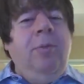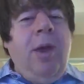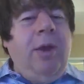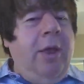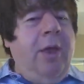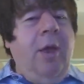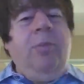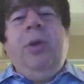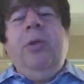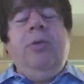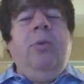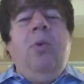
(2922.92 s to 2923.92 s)
Mining
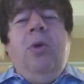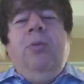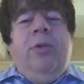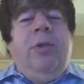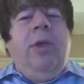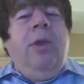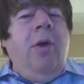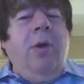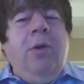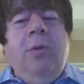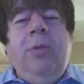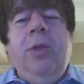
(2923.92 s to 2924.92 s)
companies are more risky,
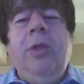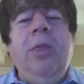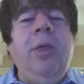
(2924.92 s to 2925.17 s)
arguably,